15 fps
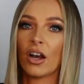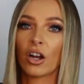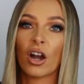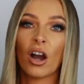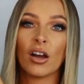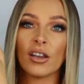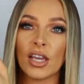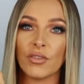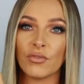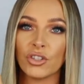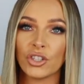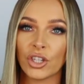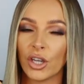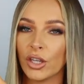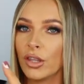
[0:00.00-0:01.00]
I can't even
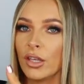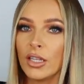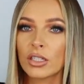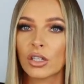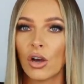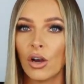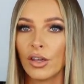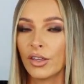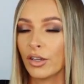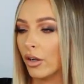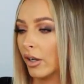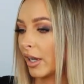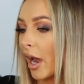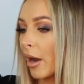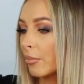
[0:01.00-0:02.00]
show you the entire thing
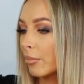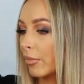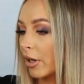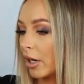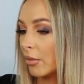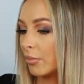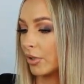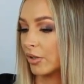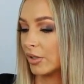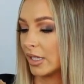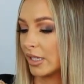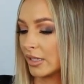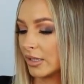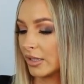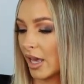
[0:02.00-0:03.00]
on camera because
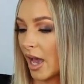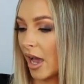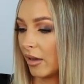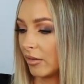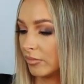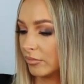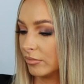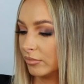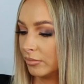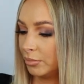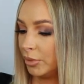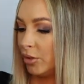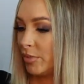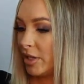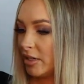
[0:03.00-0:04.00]
it's that
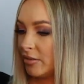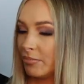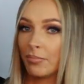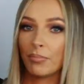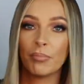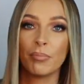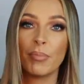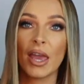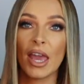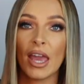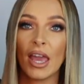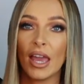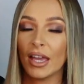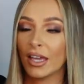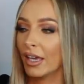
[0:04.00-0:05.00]
blooming
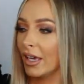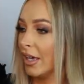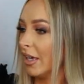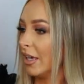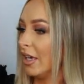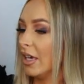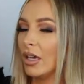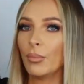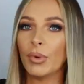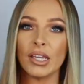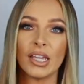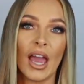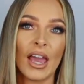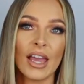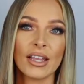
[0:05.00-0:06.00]
big. But
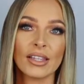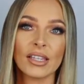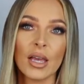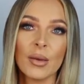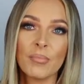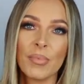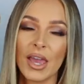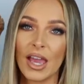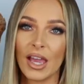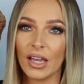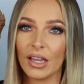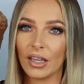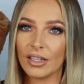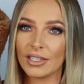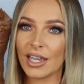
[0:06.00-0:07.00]
yeah, it's a
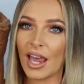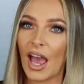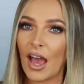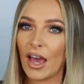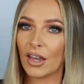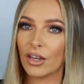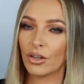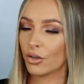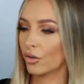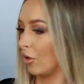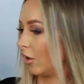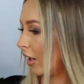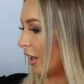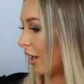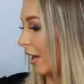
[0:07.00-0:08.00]
big tan
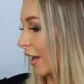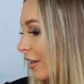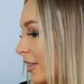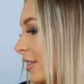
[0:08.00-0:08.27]
colour